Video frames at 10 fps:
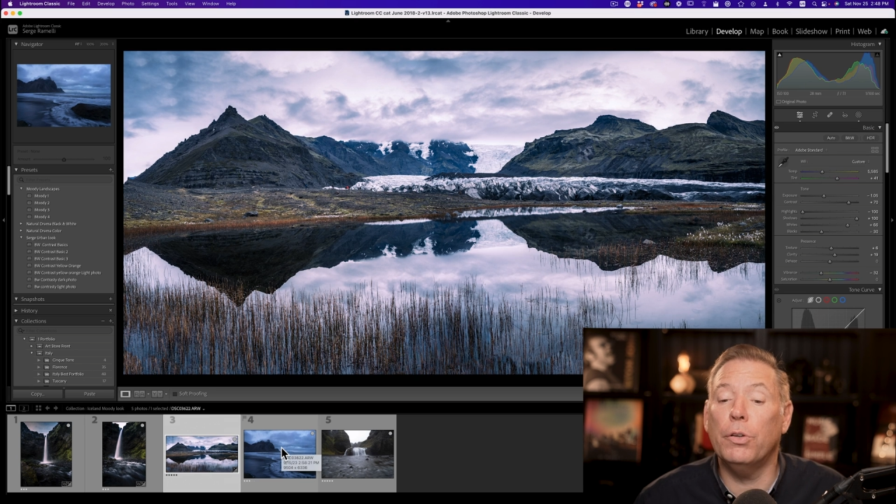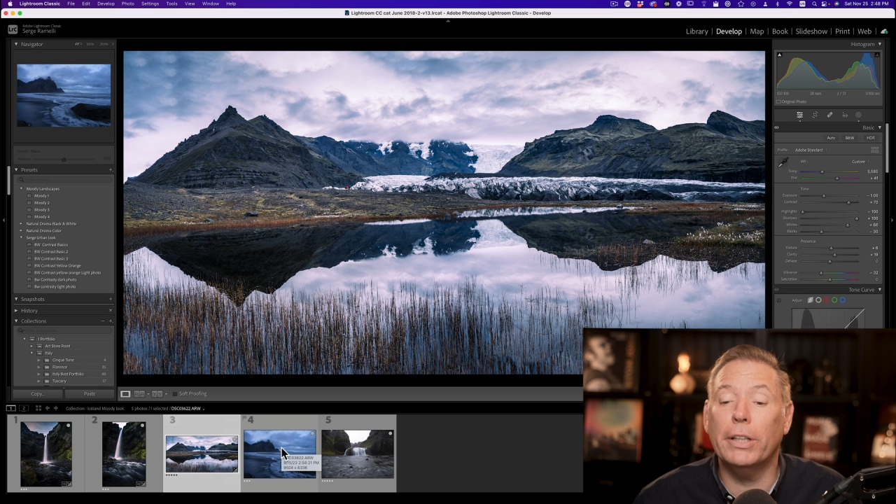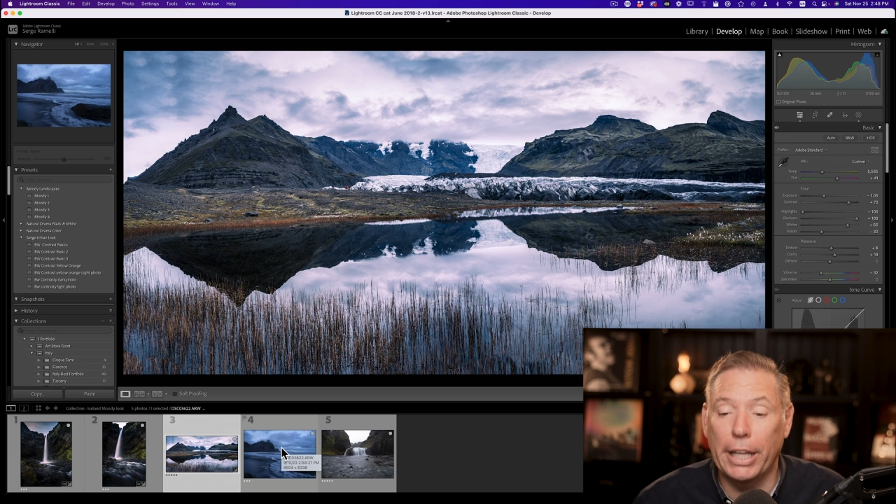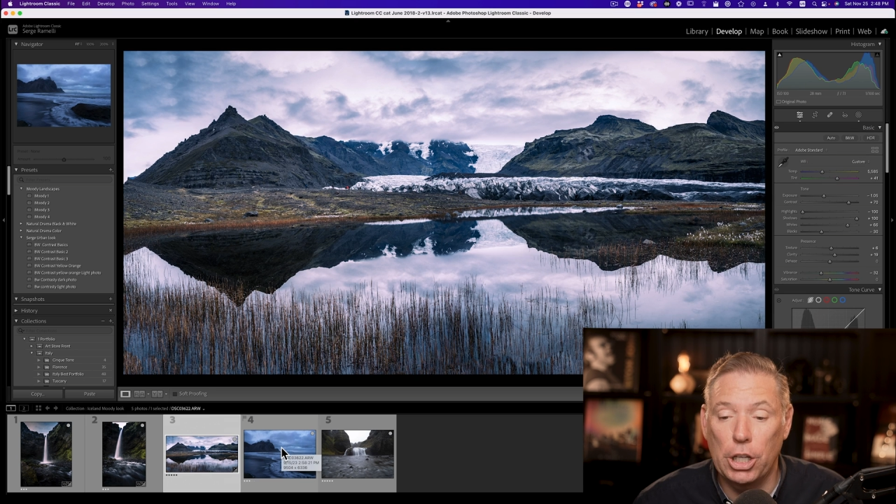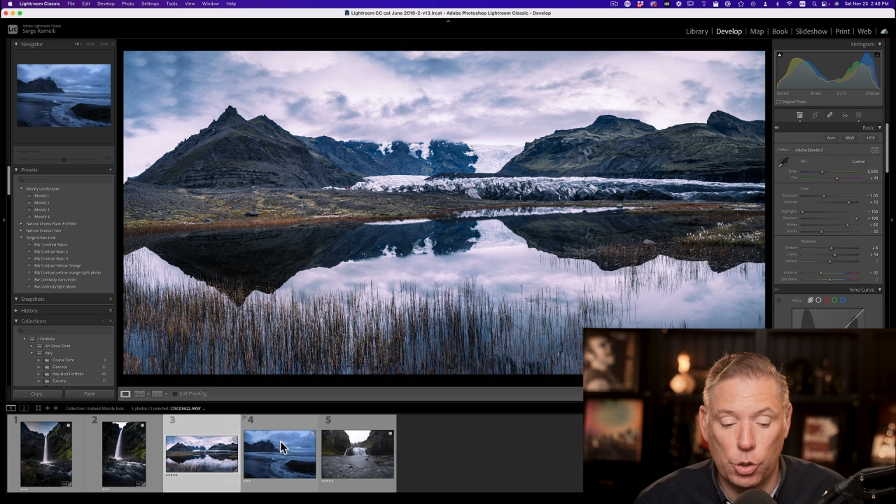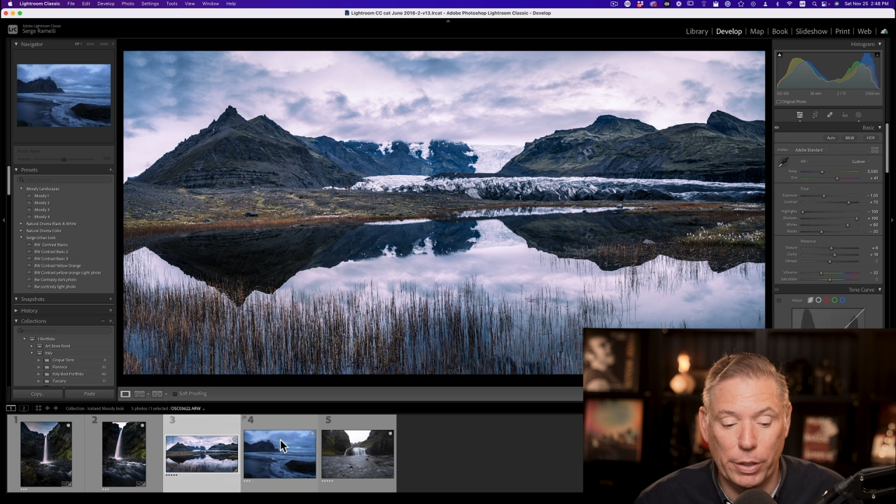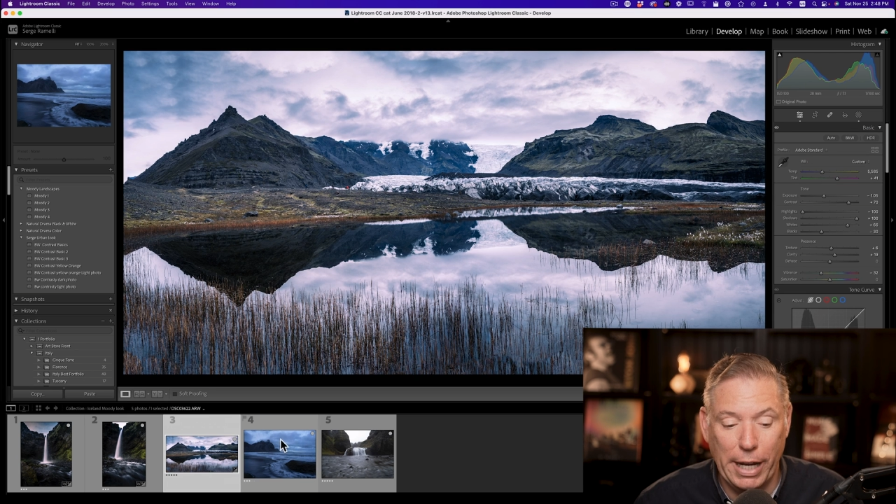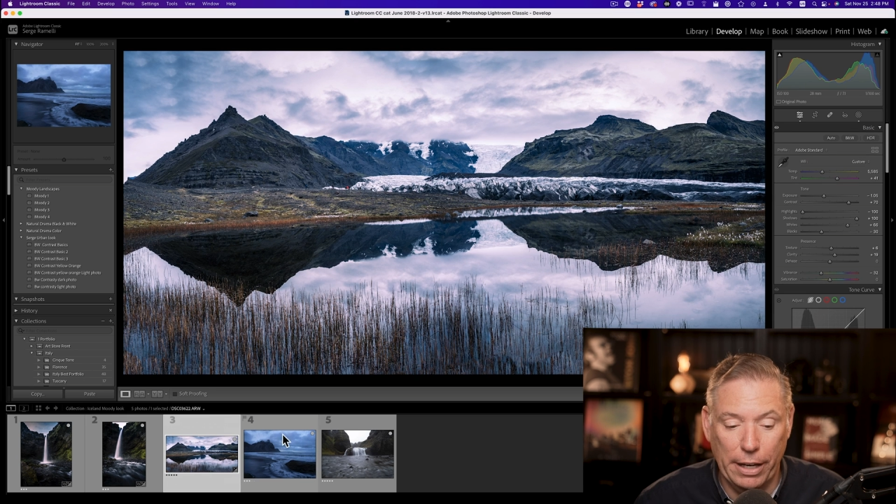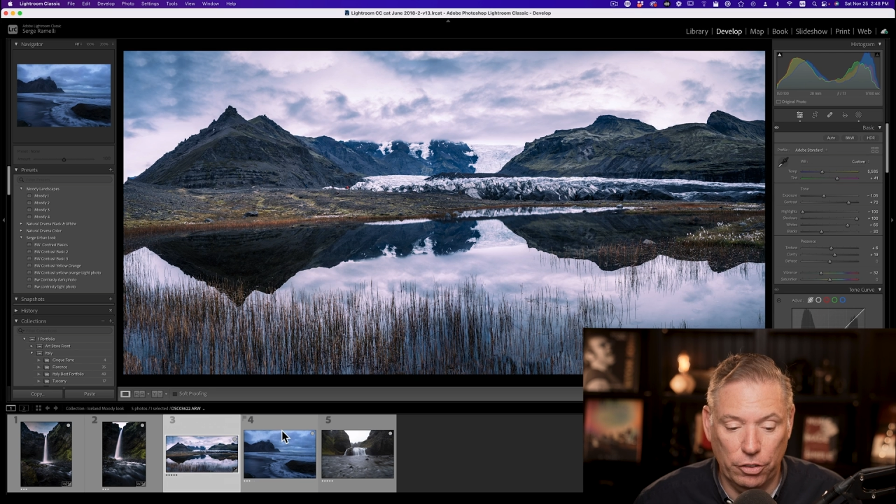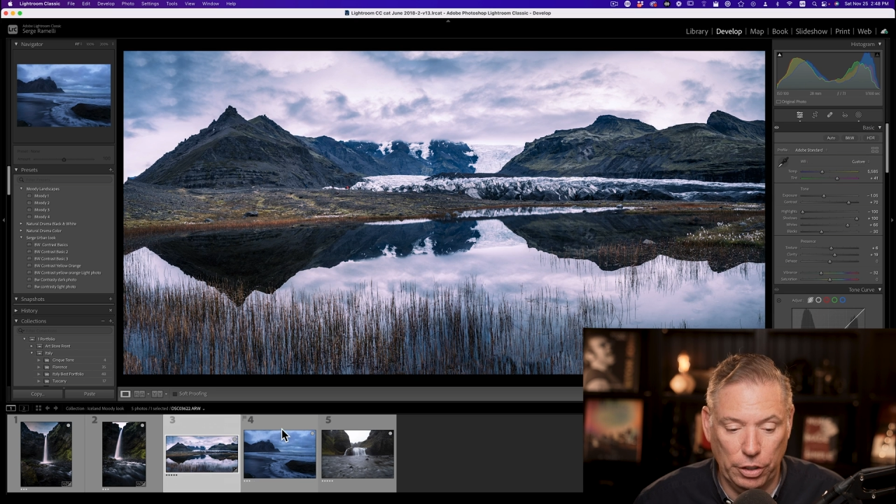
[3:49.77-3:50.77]
glacier in
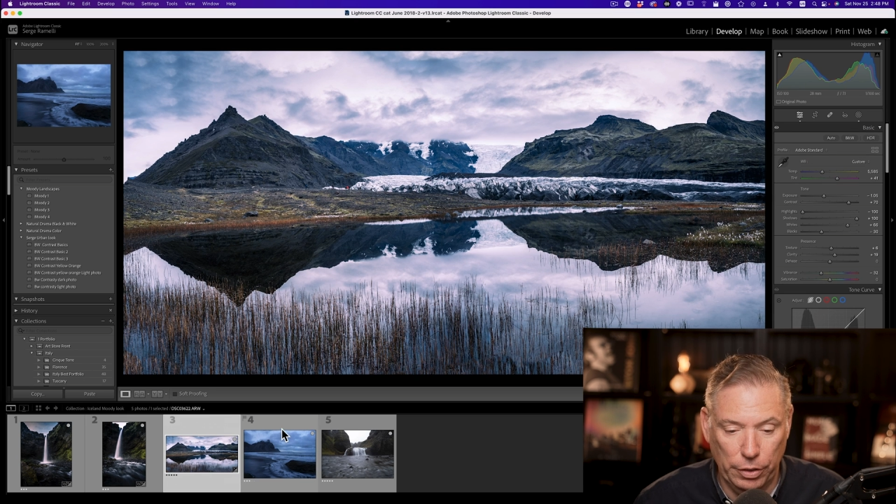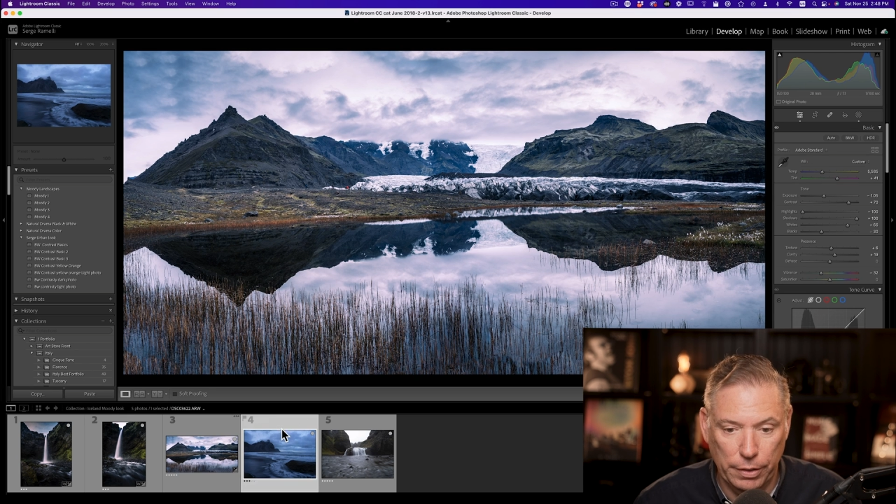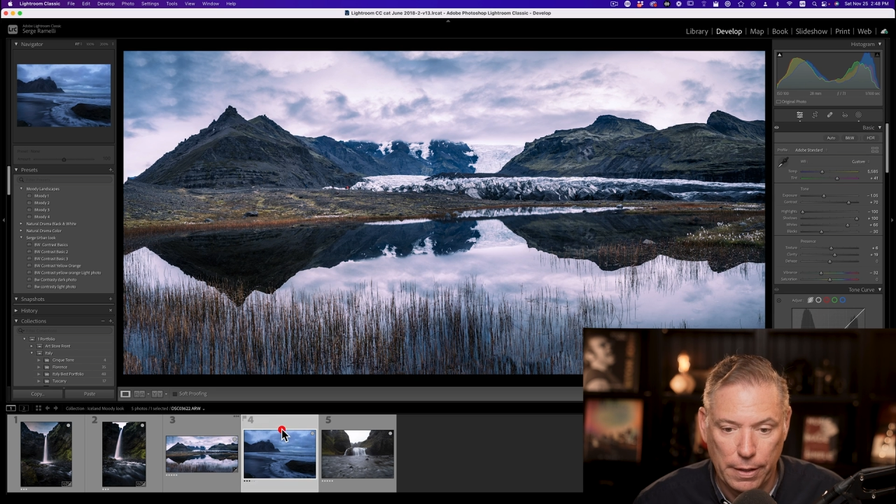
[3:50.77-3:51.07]
Iceland.